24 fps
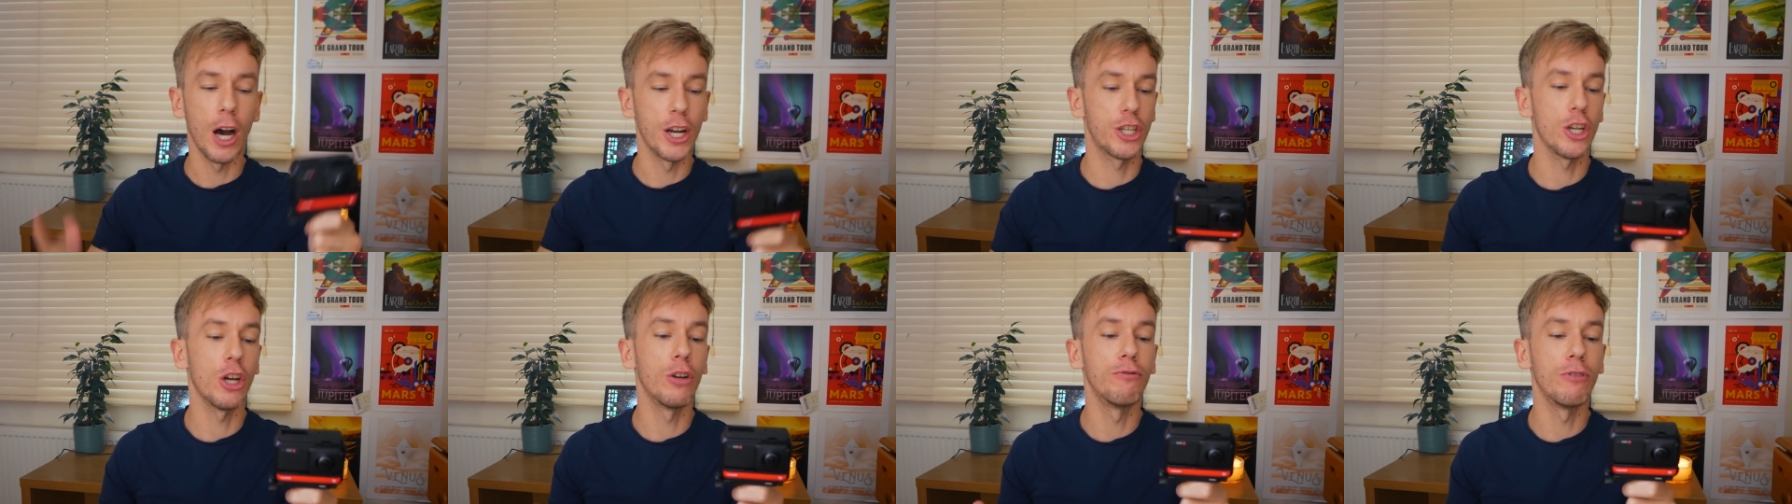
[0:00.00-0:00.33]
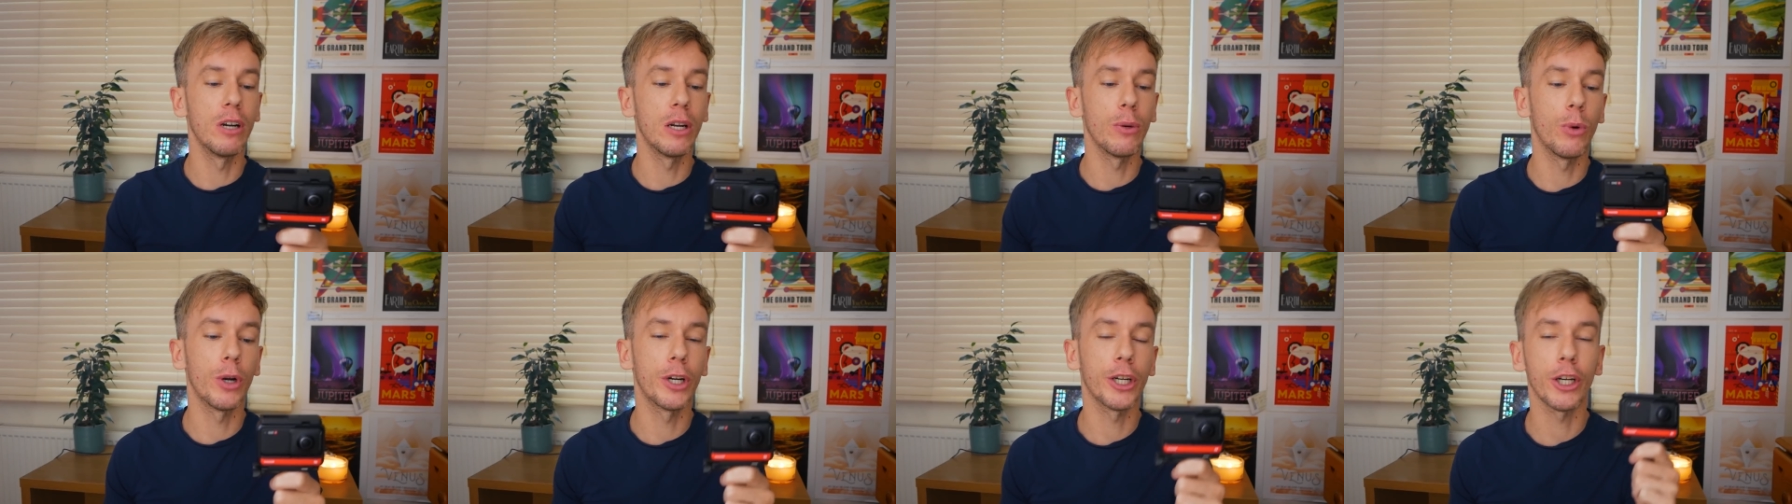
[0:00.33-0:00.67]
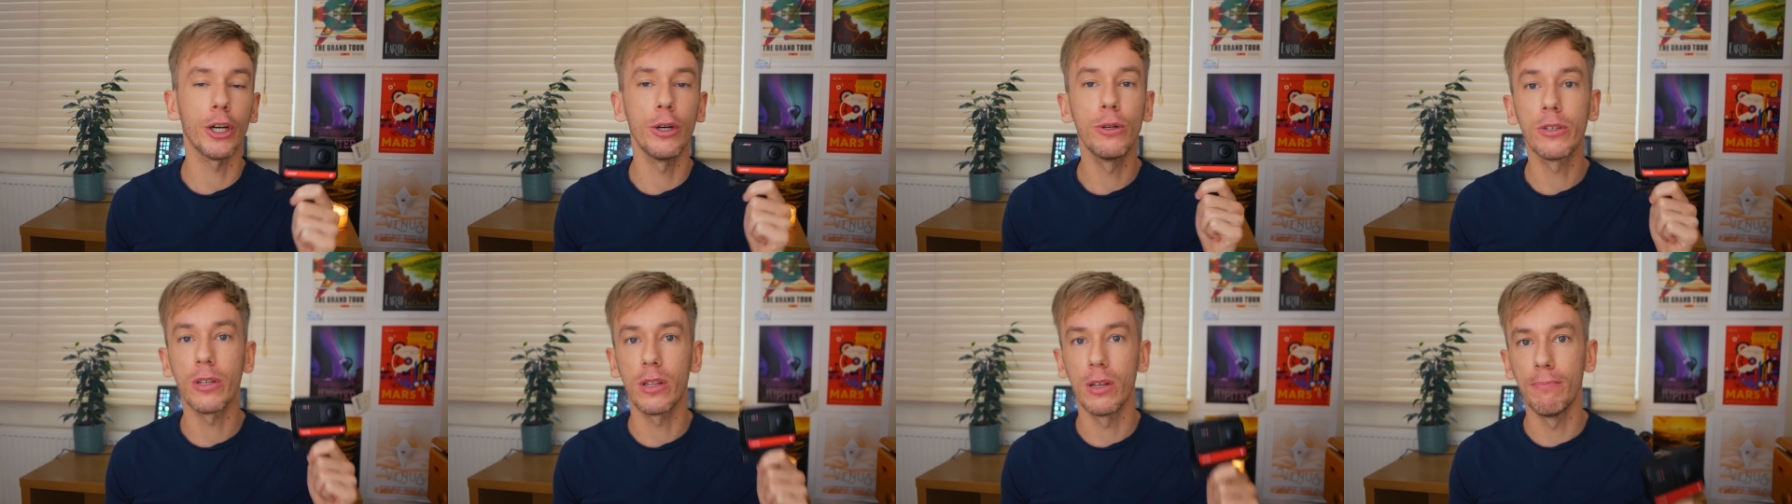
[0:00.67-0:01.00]
I don't really want to
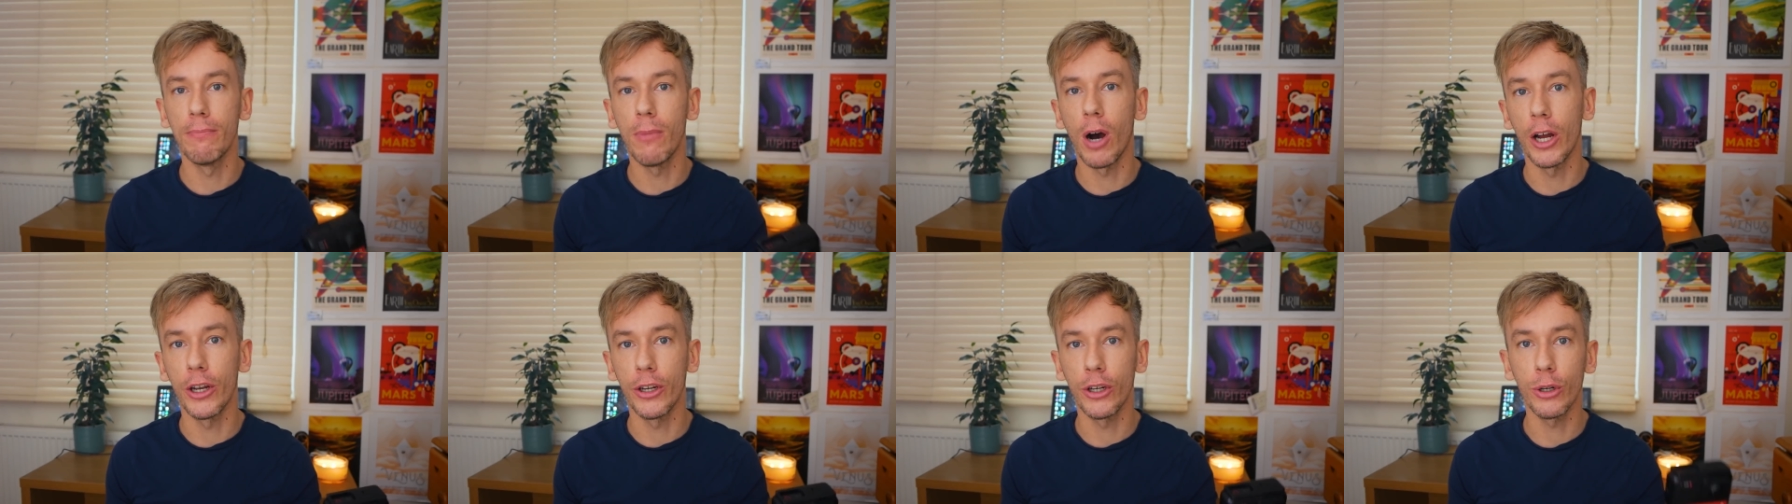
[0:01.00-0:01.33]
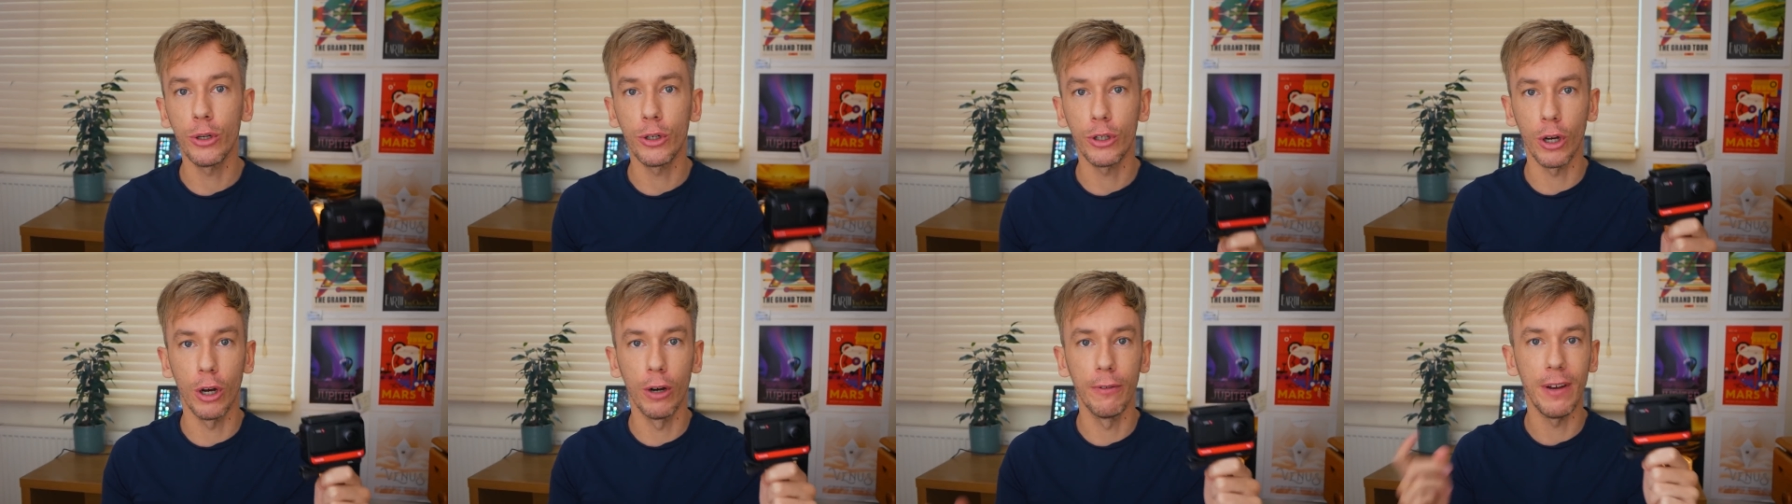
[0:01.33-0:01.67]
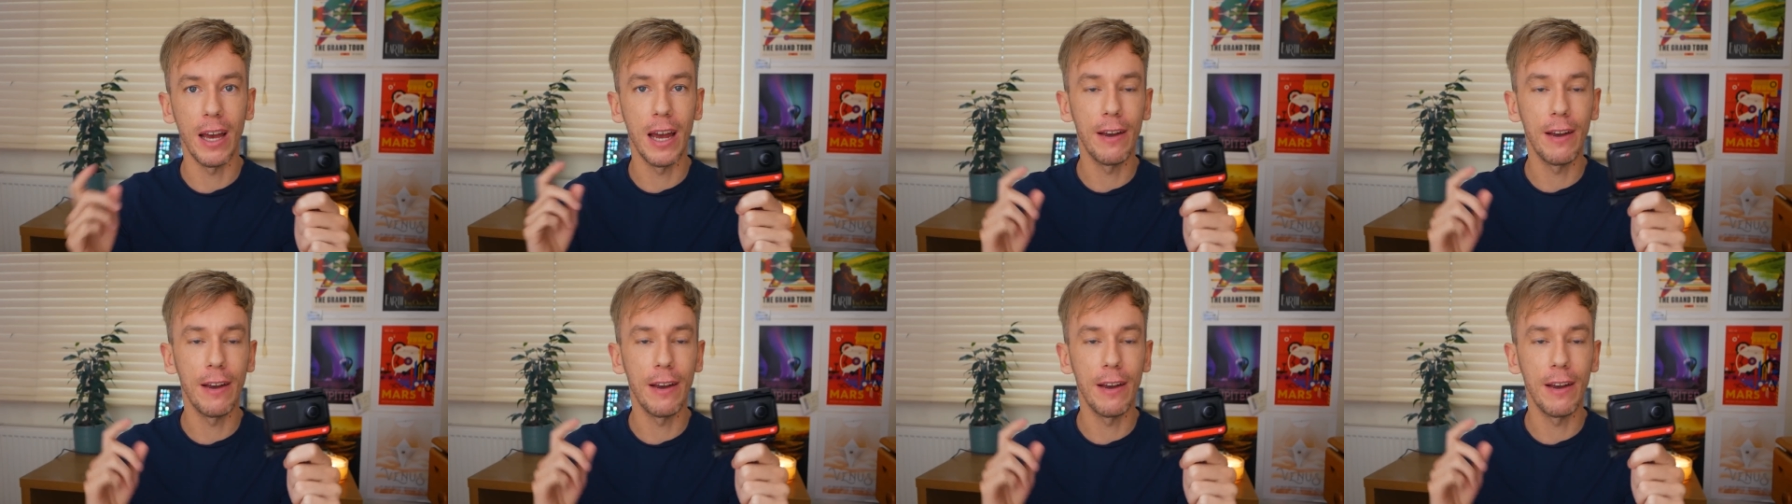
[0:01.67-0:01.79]
go into the minutiae of